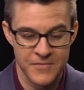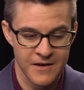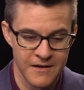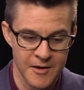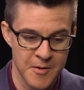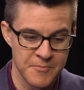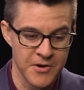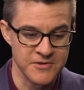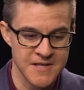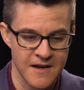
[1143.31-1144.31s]
a
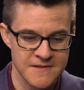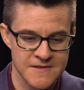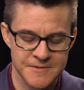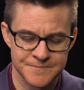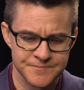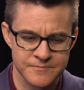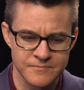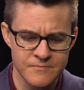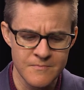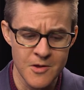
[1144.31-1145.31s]
protest
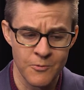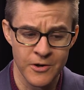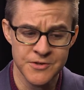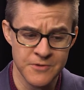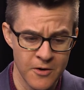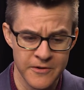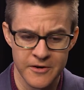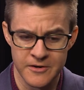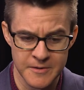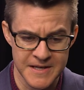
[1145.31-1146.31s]
where you know there are
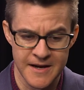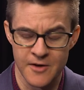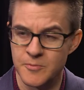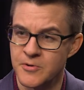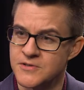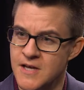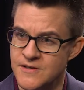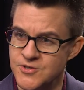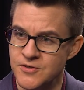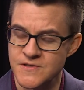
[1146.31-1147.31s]
going to be
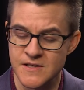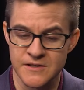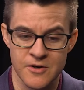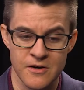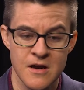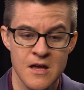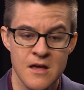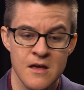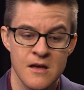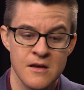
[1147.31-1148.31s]
counter-protesters and you're
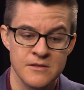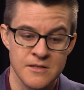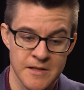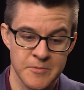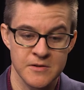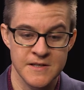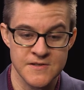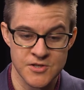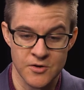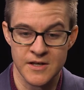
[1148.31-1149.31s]
deliberately
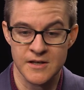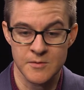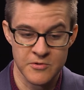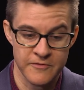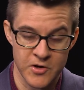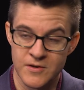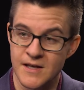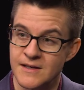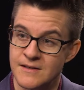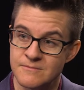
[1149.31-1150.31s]
stoking and
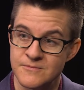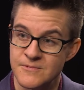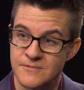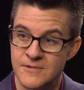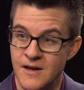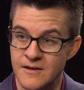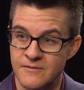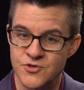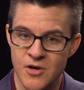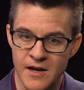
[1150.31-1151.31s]
provoking and kind
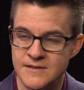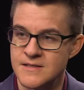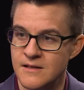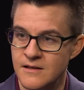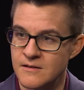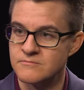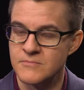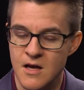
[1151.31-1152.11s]
of trying to